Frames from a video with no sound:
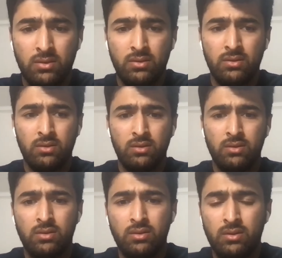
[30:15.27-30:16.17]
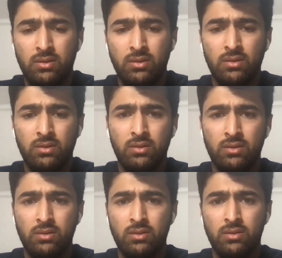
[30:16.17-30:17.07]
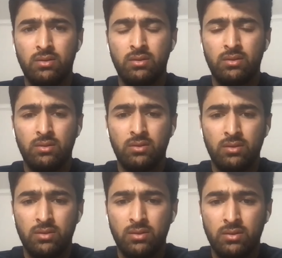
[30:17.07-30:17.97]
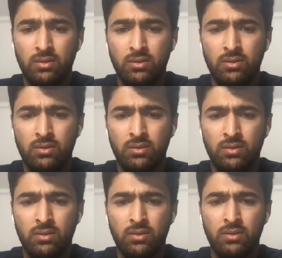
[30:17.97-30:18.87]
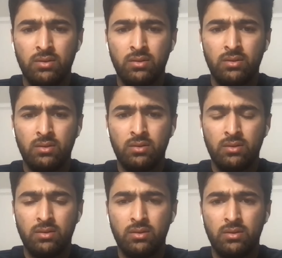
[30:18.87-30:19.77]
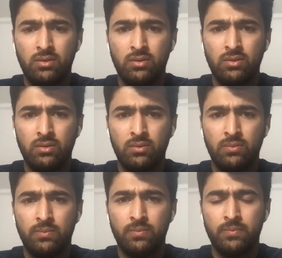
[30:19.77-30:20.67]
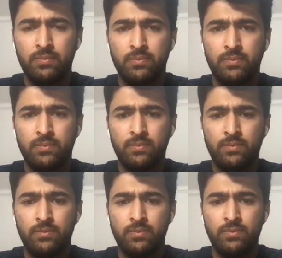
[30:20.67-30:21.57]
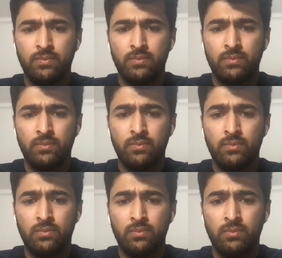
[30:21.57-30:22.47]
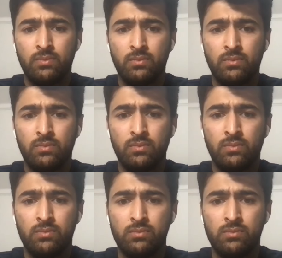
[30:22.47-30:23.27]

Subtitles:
This person isn't speaking.